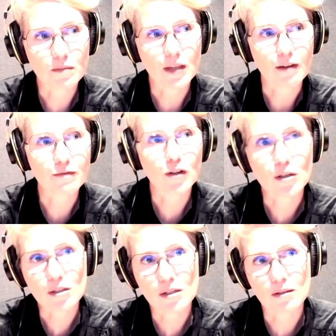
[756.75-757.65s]
our
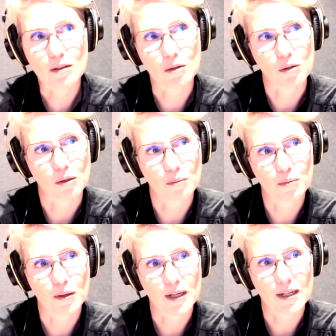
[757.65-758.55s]
first,
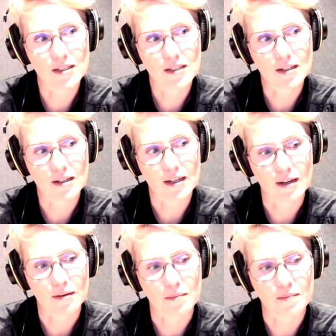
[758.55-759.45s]
product
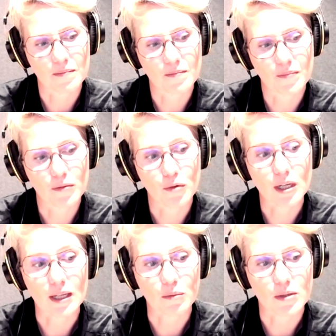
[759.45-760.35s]

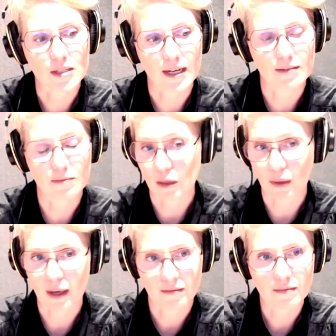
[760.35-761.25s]
really was
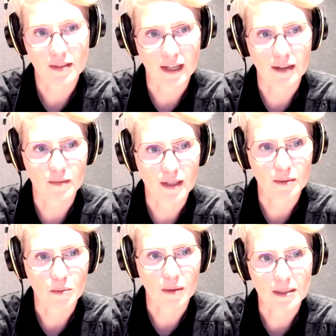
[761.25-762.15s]
knitwear.
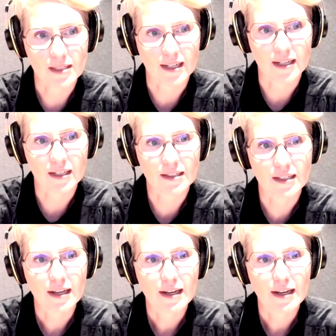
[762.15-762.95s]
That was where we started.